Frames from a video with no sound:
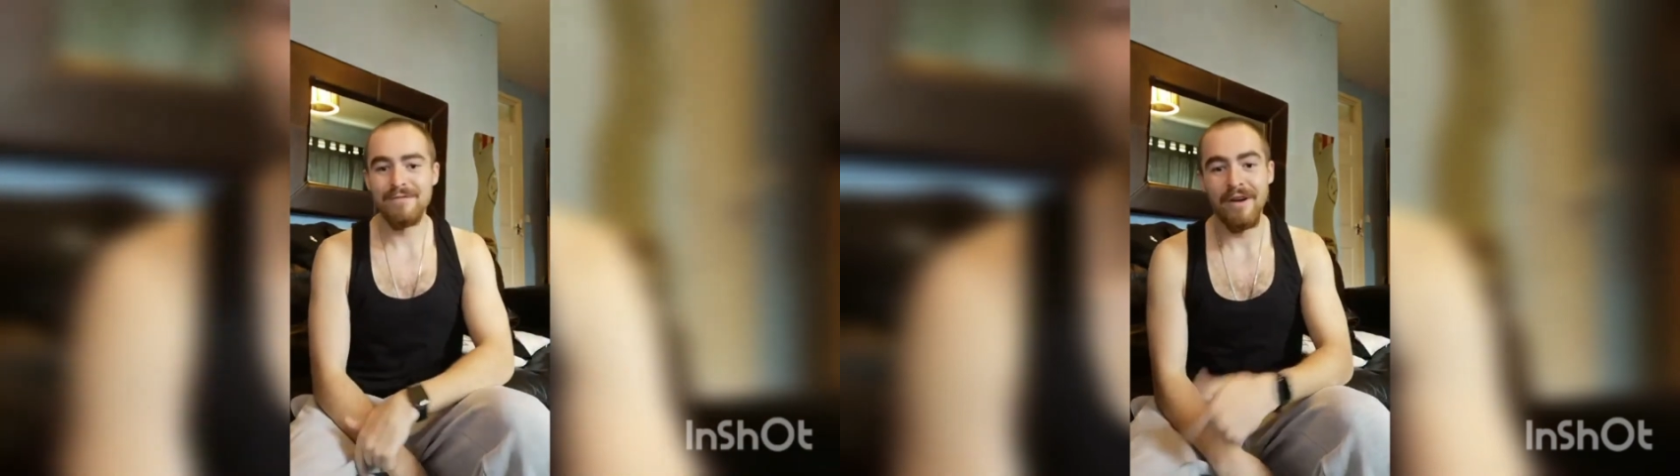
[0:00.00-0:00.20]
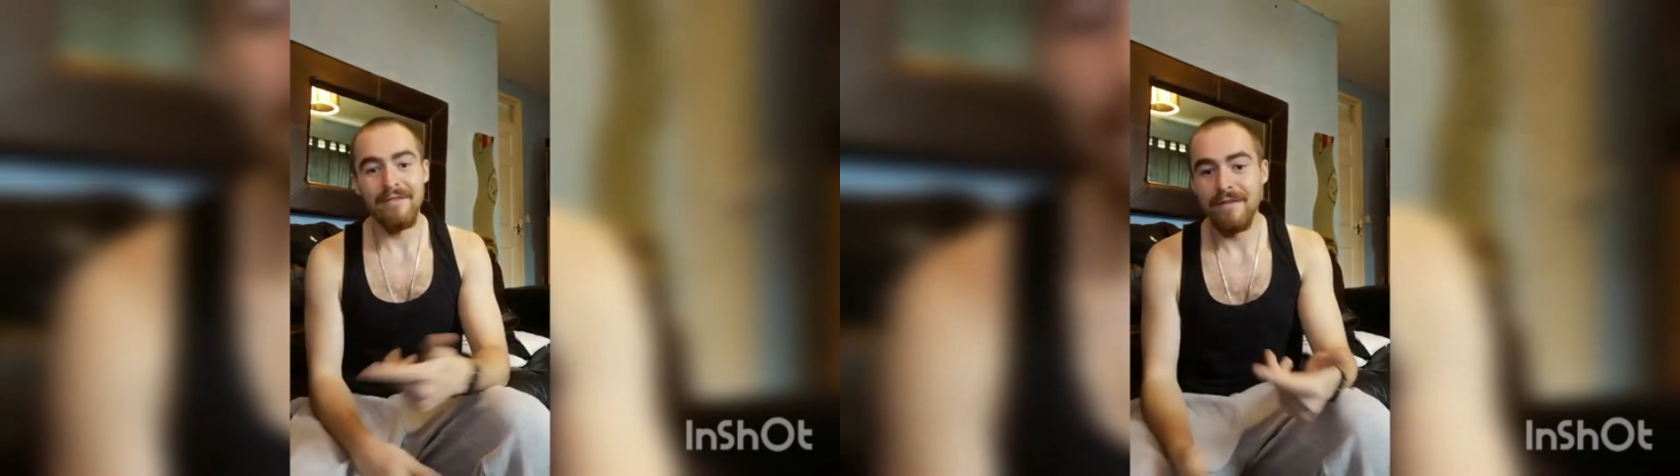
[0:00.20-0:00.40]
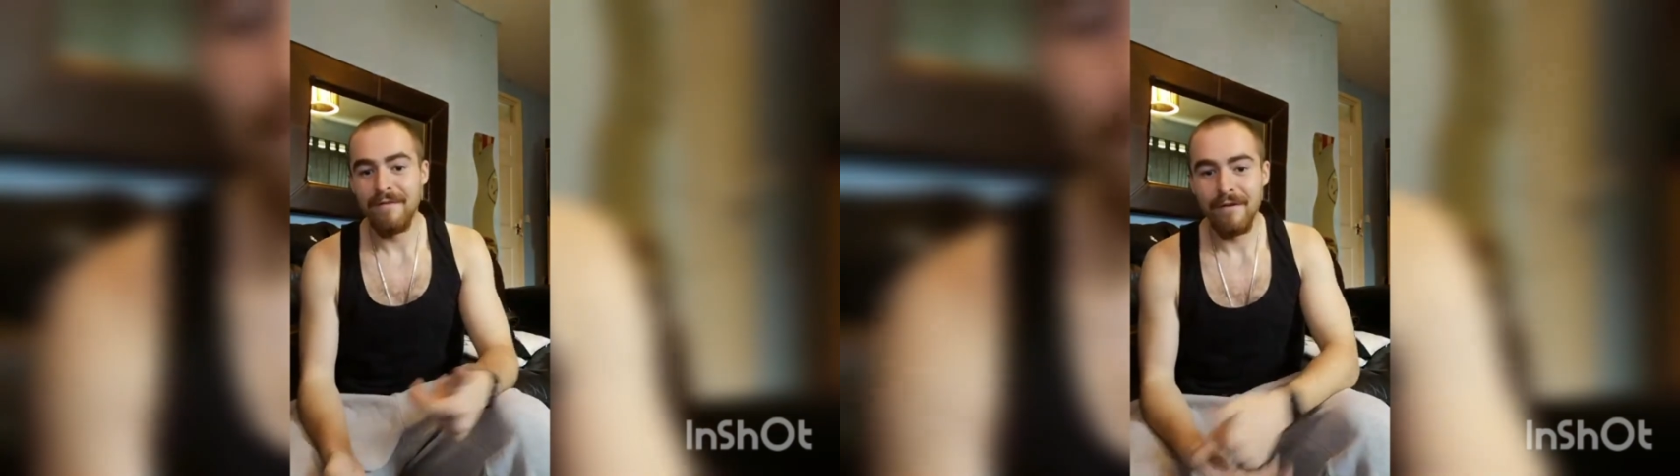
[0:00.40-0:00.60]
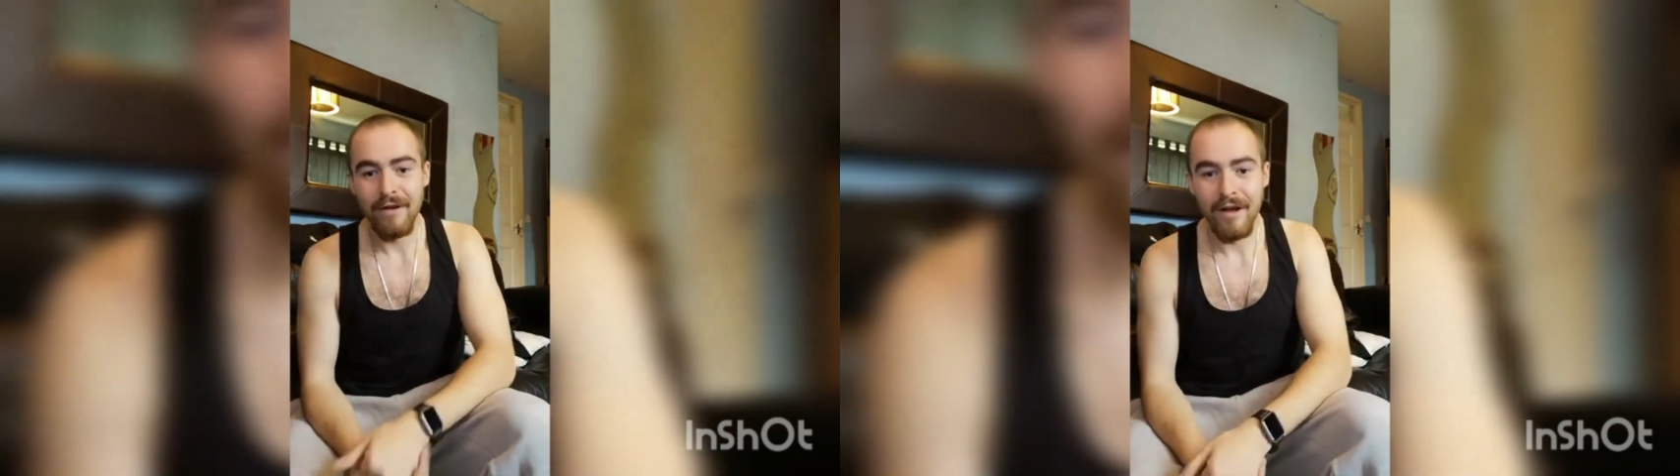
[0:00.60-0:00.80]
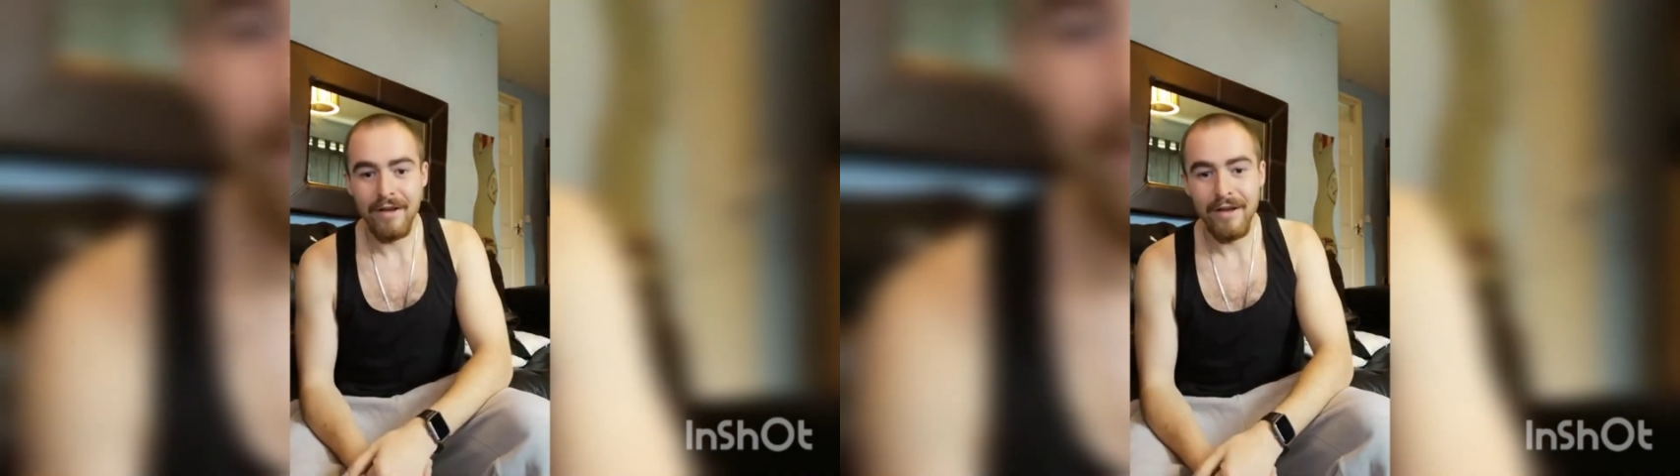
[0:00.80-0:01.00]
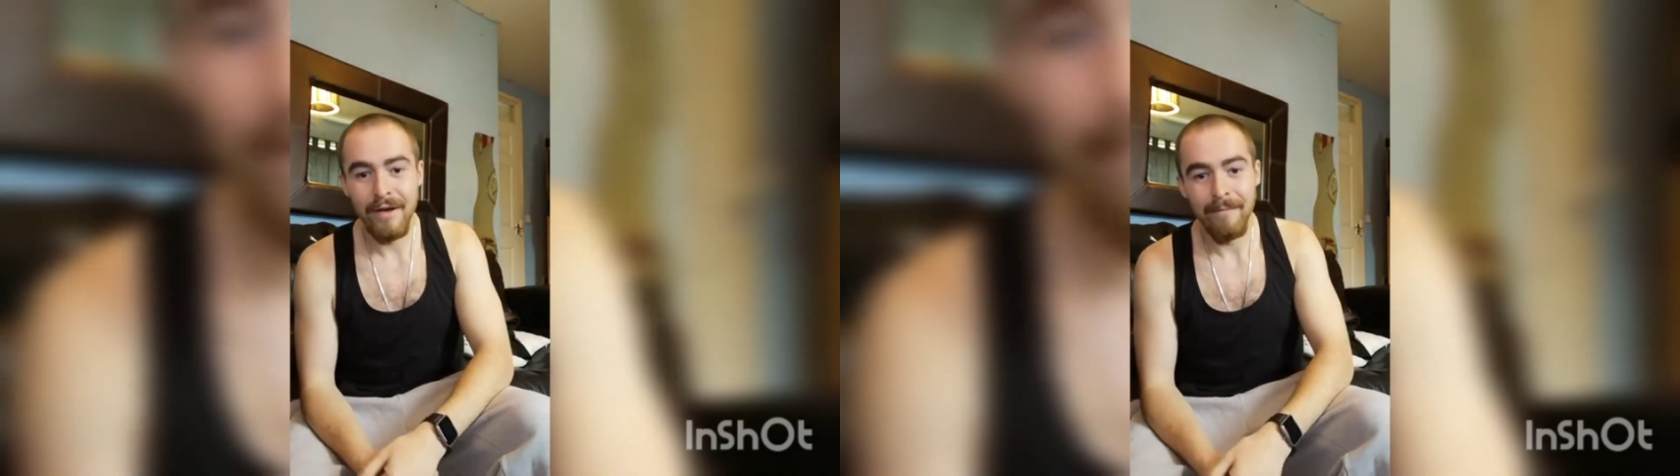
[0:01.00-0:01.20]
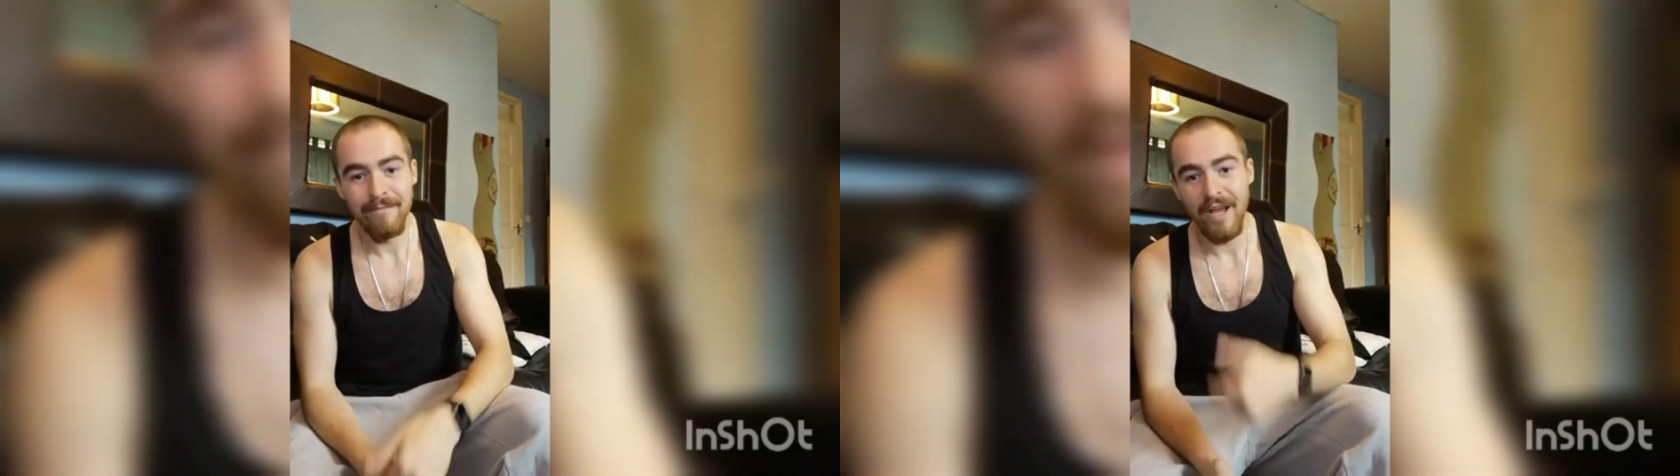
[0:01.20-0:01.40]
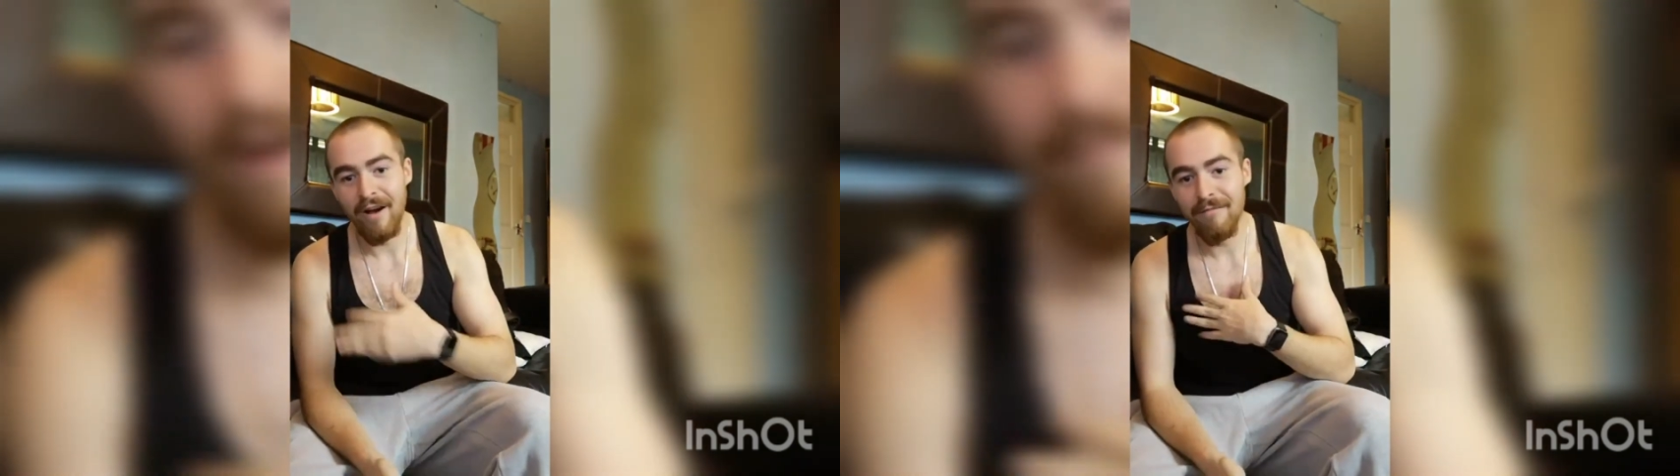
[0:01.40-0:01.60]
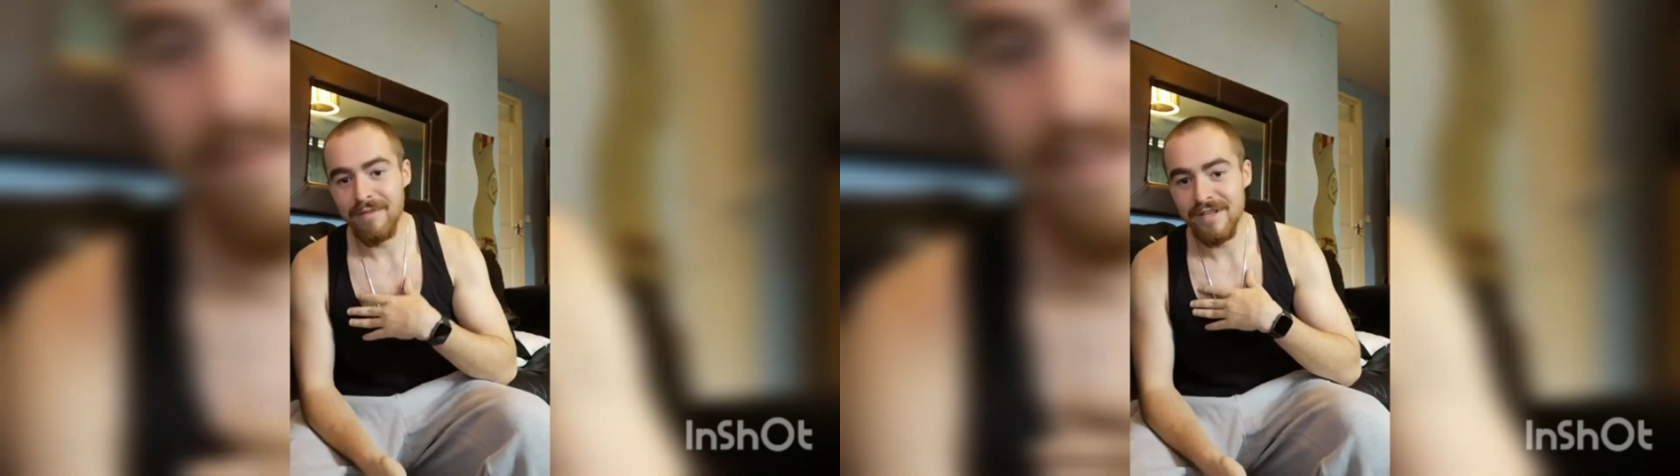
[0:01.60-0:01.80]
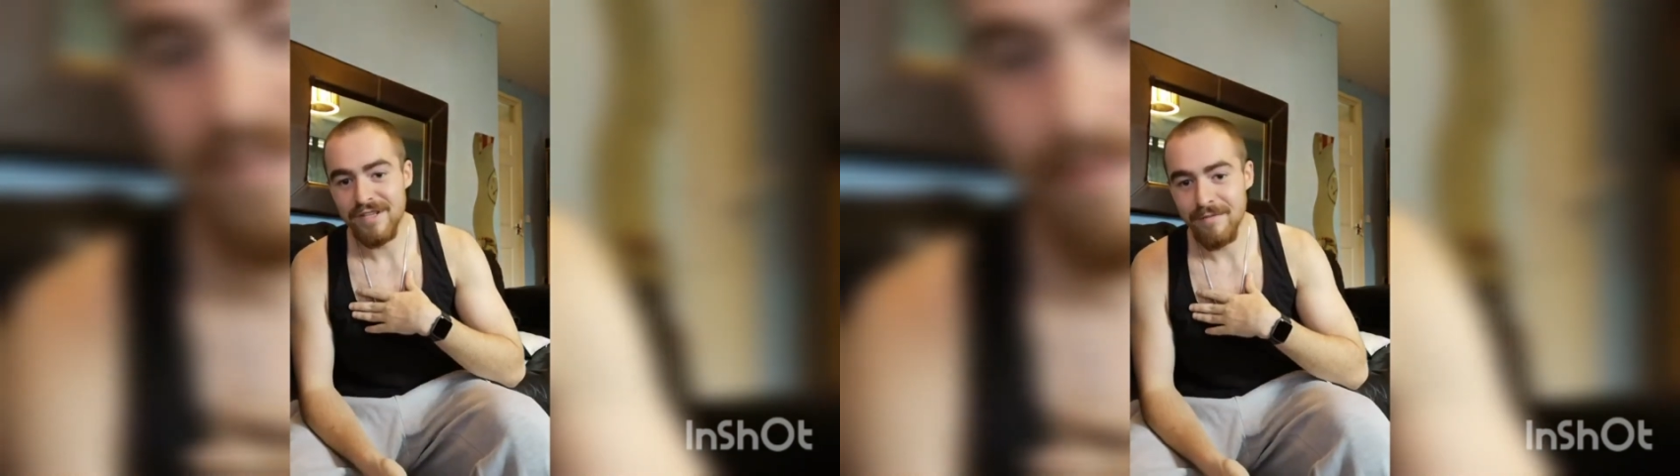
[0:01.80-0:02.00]
whatever you feel like. I've
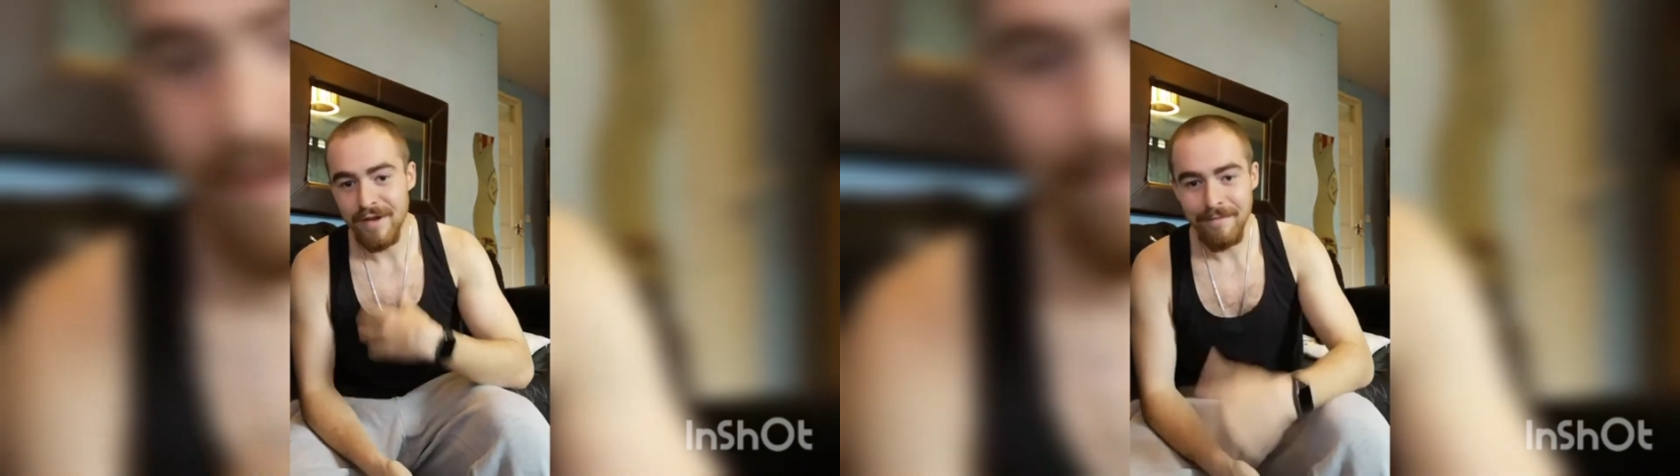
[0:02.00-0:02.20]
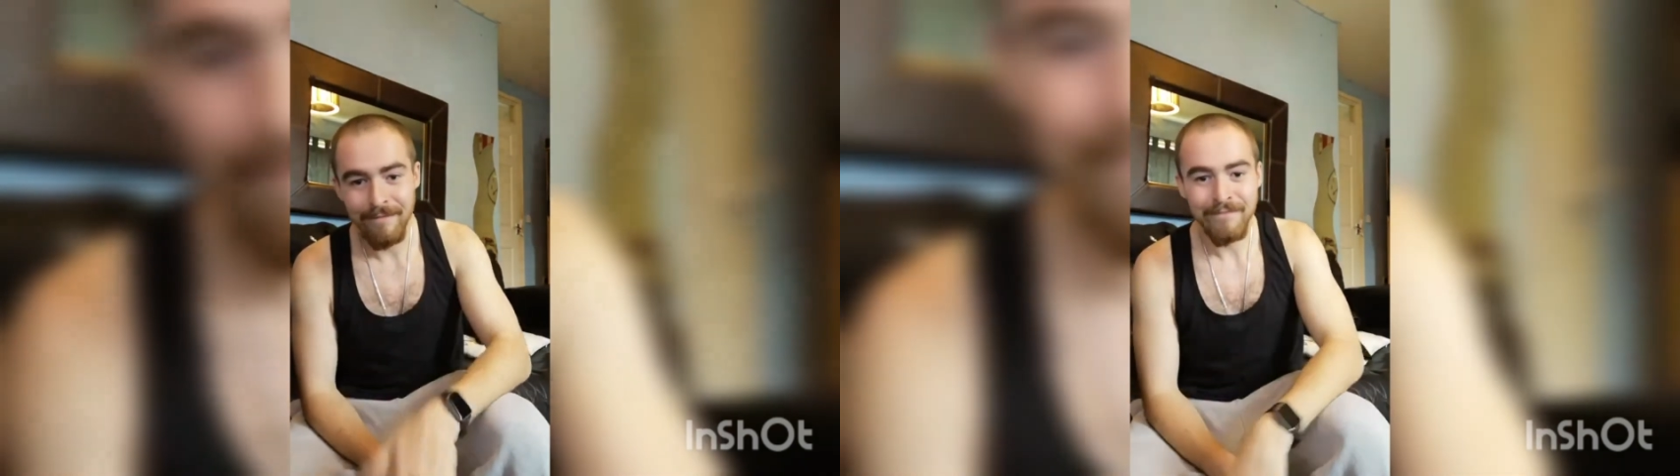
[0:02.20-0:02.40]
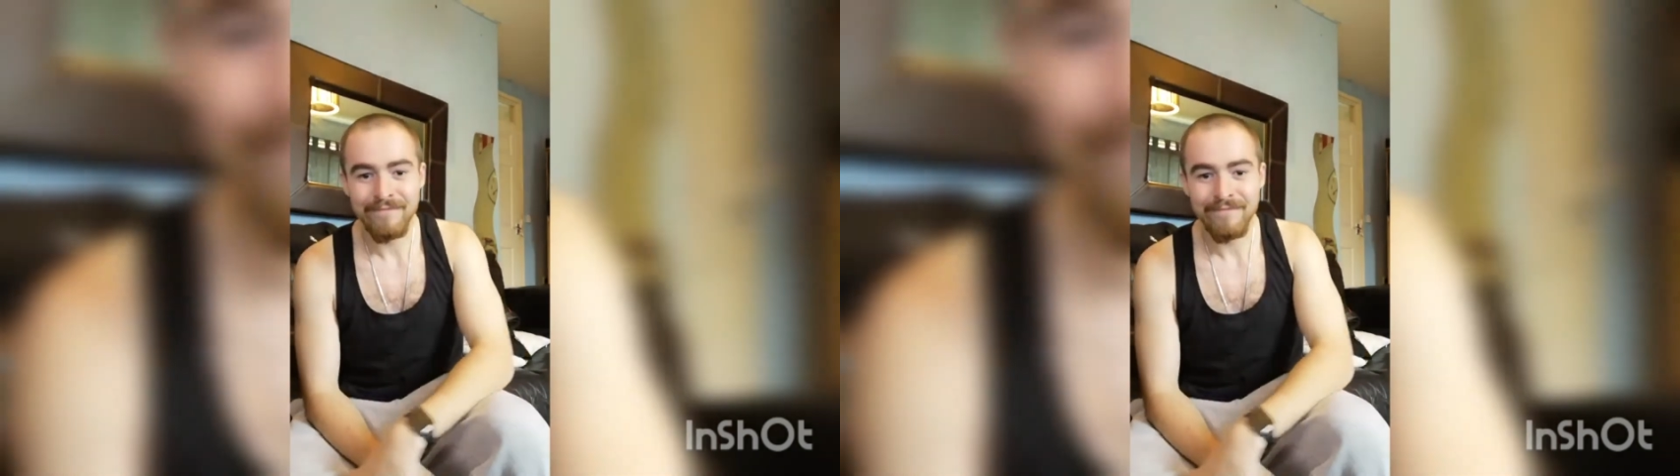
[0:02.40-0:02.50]
been Jimmy.